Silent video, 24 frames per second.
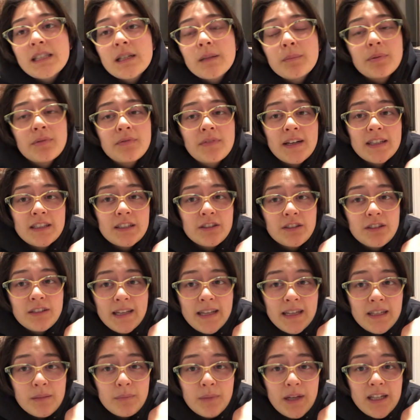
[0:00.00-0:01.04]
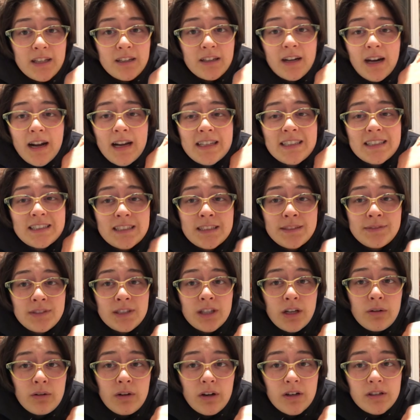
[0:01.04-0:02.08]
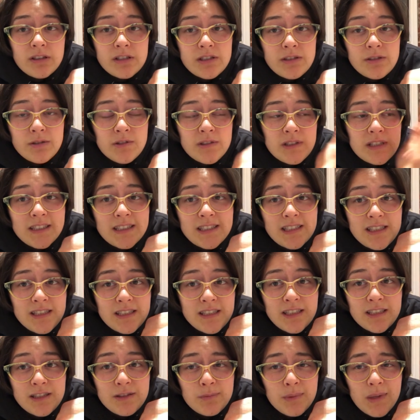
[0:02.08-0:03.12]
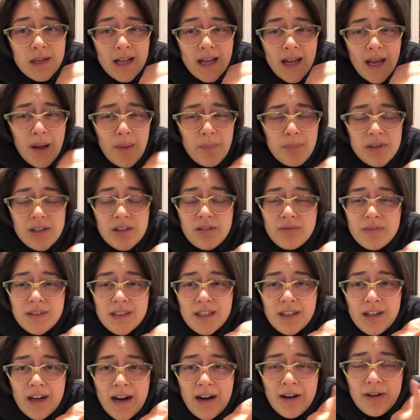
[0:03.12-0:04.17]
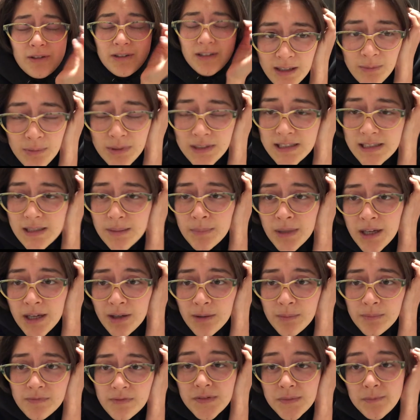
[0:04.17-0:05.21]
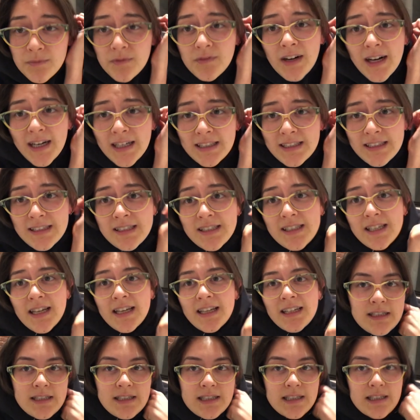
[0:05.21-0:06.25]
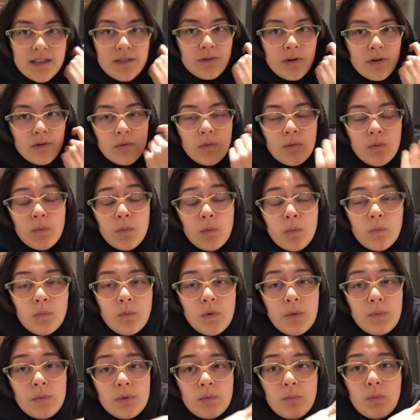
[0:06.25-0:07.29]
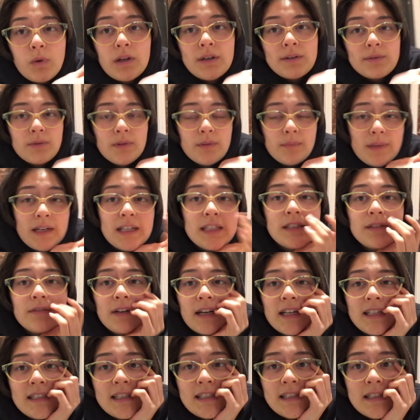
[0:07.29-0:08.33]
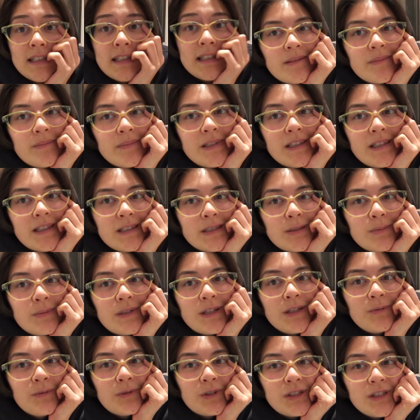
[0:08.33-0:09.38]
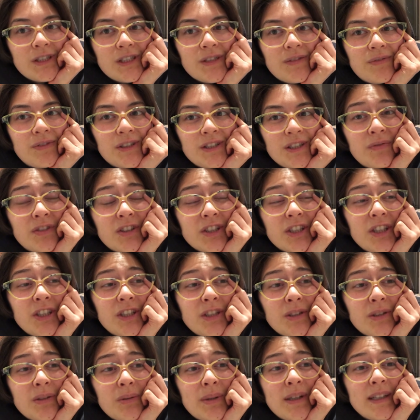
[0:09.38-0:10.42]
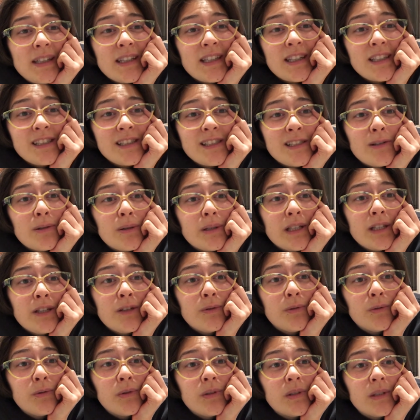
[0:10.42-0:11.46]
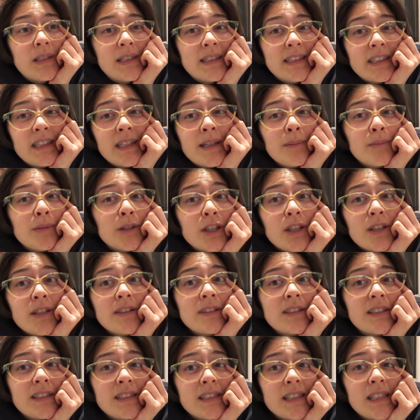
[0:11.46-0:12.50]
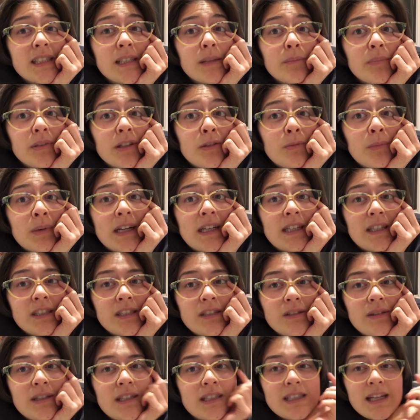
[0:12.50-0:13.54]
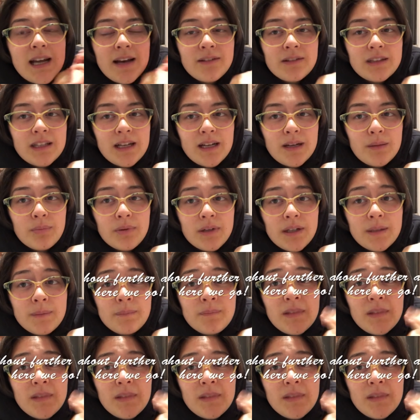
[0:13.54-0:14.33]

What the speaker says: a professional animator. I didn't even go to art school. This is just what I happened to figure out with some help from friends and seeing what would work with my devices. Some things might work different for you, and that's totally cool, and I'm sure there's a simpler way to do this out there, but